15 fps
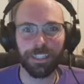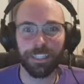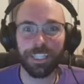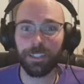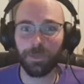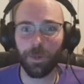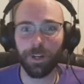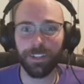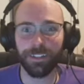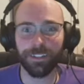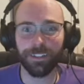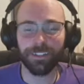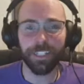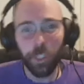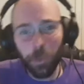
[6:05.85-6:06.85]
Guess what?
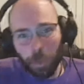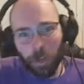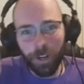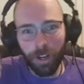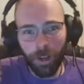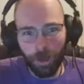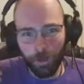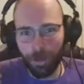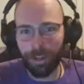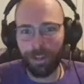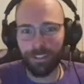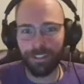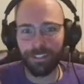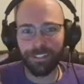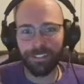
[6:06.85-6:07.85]
You were on
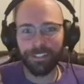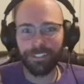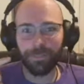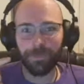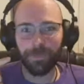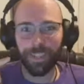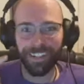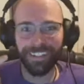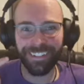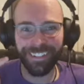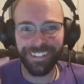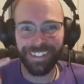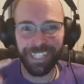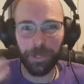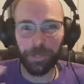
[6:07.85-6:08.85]
autopilot.
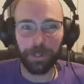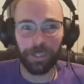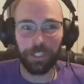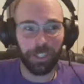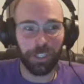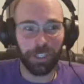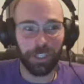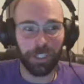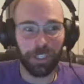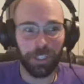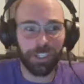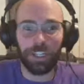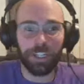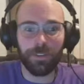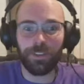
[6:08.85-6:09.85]
You
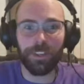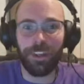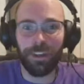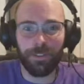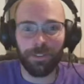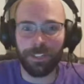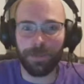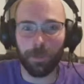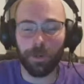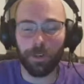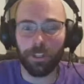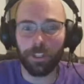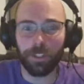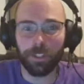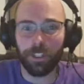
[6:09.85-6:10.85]
weren't even there
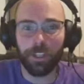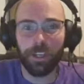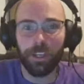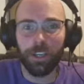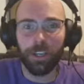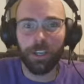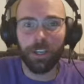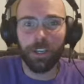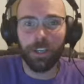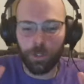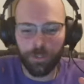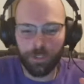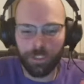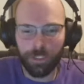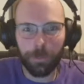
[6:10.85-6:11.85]
anymore.
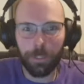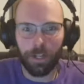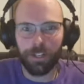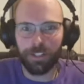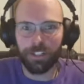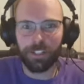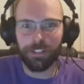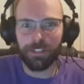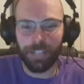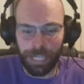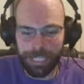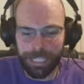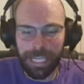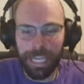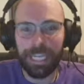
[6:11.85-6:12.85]
Your
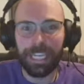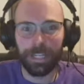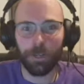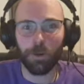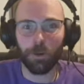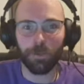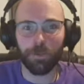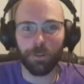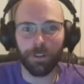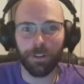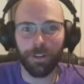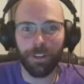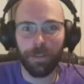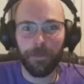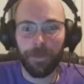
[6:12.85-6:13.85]
subconscious had taken
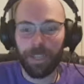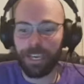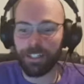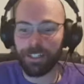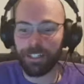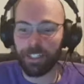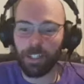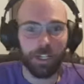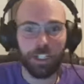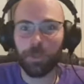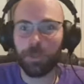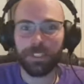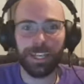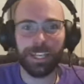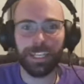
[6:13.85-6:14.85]
over and
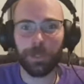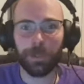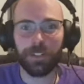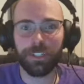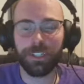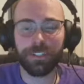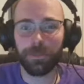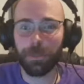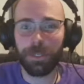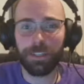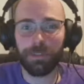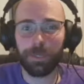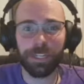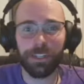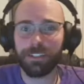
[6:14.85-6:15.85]
got you exactly where you needed to
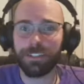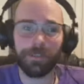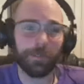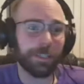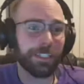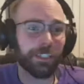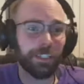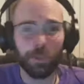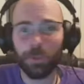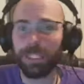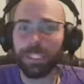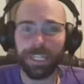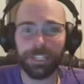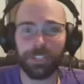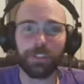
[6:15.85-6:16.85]
be because it'd been
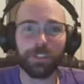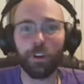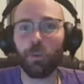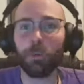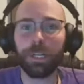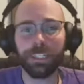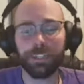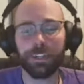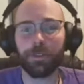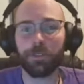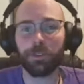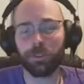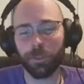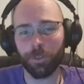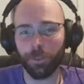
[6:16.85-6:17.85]
doing that so many
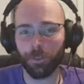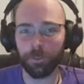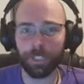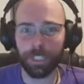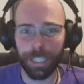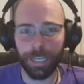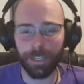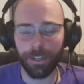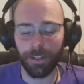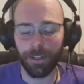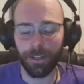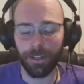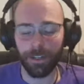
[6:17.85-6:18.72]
times over and over again.